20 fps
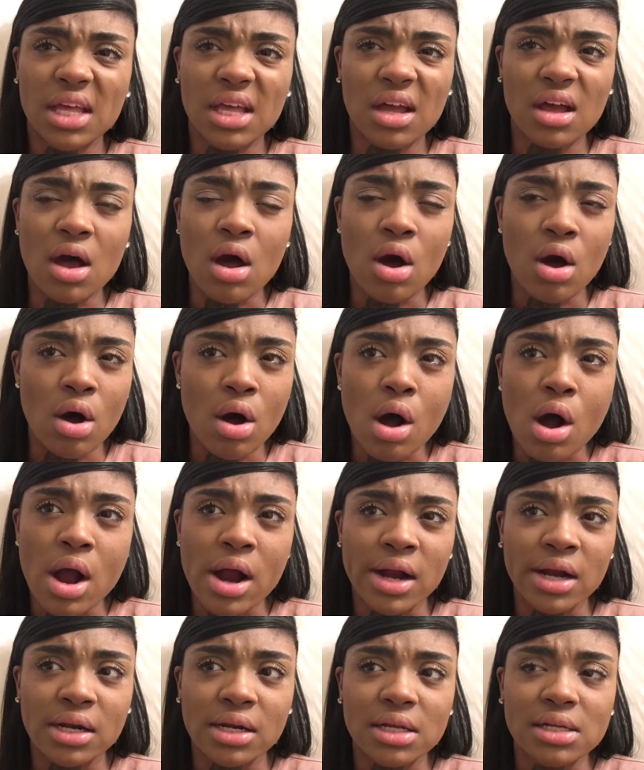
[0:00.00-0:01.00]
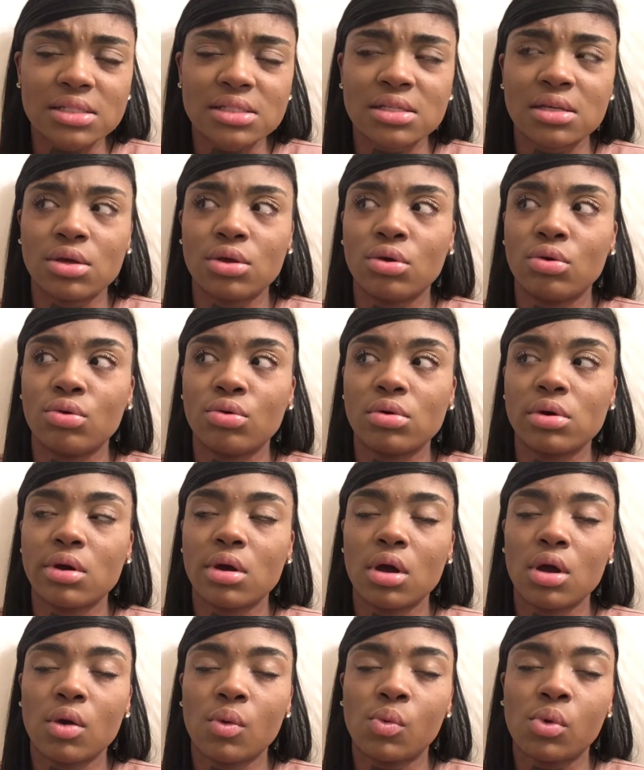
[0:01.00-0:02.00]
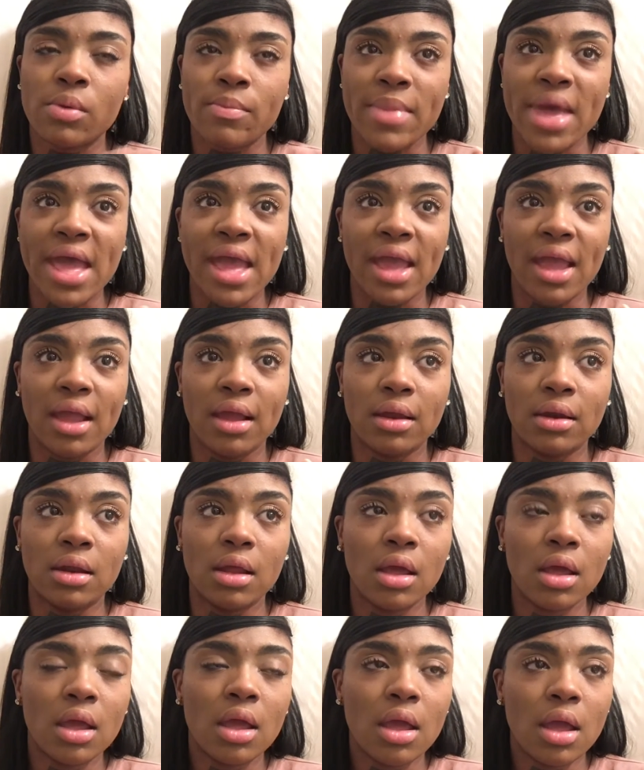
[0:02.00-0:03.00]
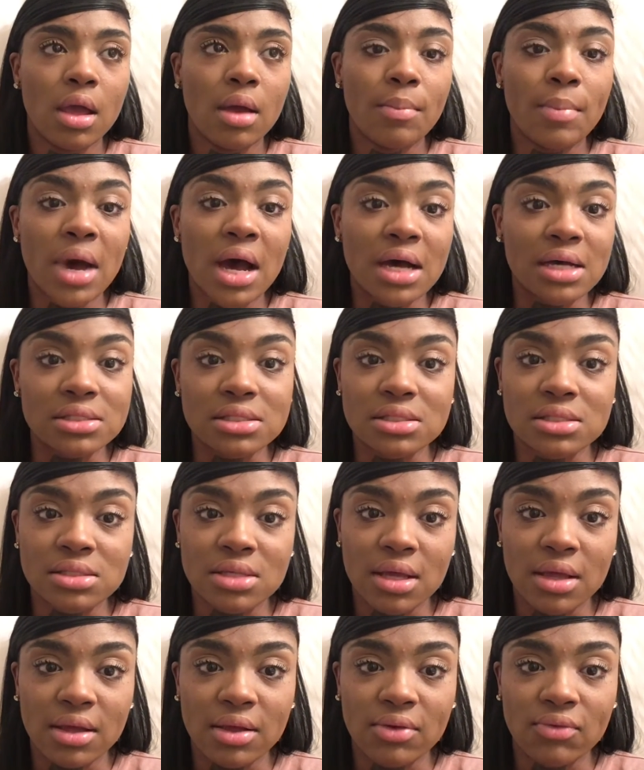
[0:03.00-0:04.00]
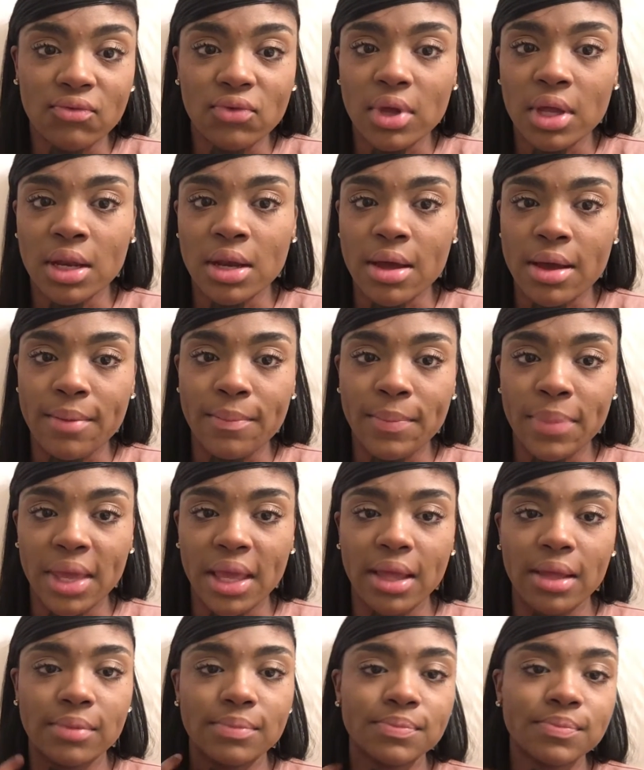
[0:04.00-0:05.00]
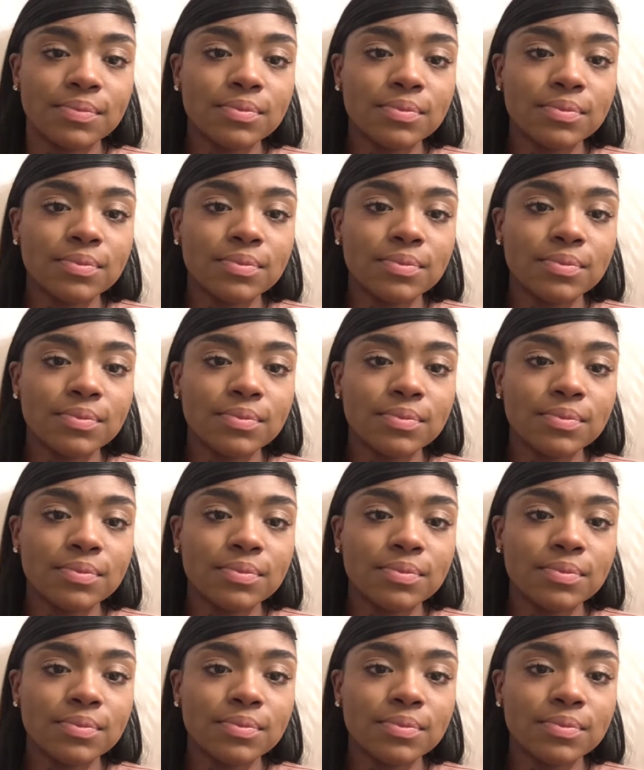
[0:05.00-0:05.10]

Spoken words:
hard to remain positive and upbeat.